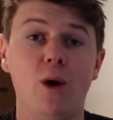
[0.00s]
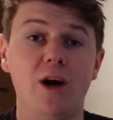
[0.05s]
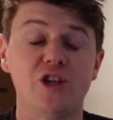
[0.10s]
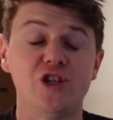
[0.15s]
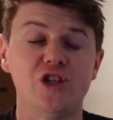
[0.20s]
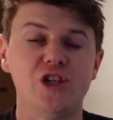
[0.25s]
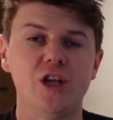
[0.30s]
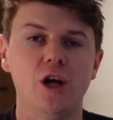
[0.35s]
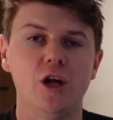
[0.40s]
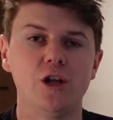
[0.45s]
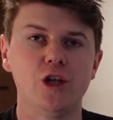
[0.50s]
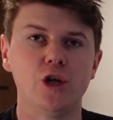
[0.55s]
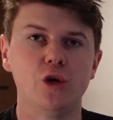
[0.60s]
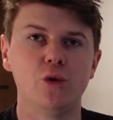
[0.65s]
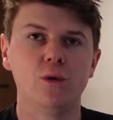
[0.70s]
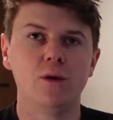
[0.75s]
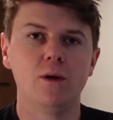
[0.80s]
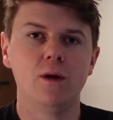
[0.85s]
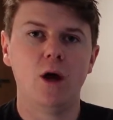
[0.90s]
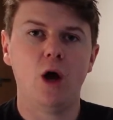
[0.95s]
I cheated on
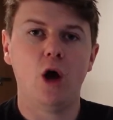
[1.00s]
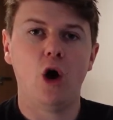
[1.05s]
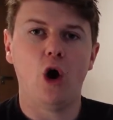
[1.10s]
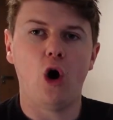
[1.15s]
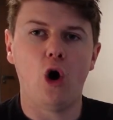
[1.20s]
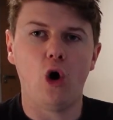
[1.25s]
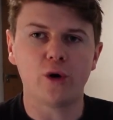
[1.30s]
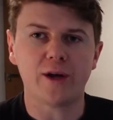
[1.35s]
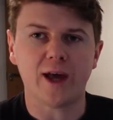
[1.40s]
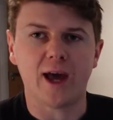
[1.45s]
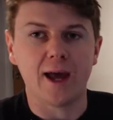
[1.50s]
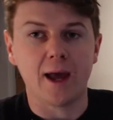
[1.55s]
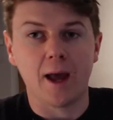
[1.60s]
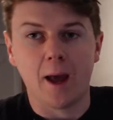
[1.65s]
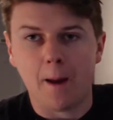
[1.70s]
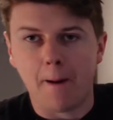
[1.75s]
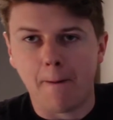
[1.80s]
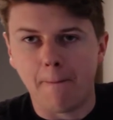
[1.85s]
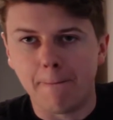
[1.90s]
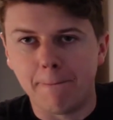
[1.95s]
you,
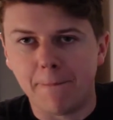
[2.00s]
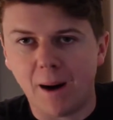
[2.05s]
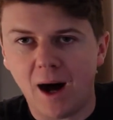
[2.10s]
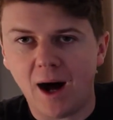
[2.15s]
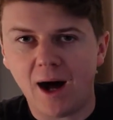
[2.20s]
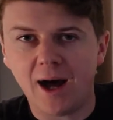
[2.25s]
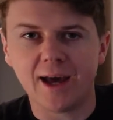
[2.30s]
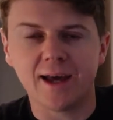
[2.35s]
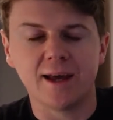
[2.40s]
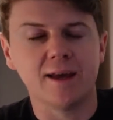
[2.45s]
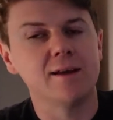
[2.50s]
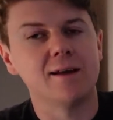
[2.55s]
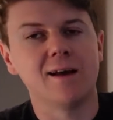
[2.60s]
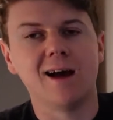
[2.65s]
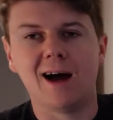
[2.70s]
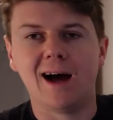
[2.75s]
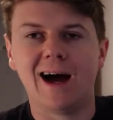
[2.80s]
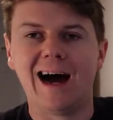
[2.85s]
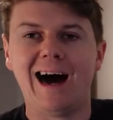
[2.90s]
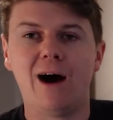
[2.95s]
okay, bye,
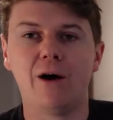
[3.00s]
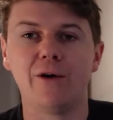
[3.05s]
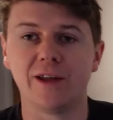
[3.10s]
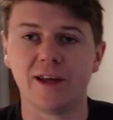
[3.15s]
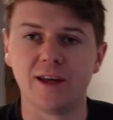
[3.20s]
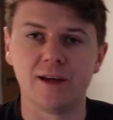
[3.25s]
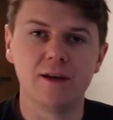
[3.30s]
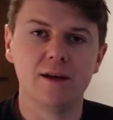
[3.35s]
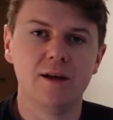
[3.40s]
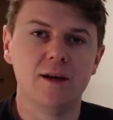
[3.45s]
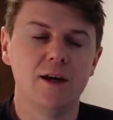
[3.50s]
outie.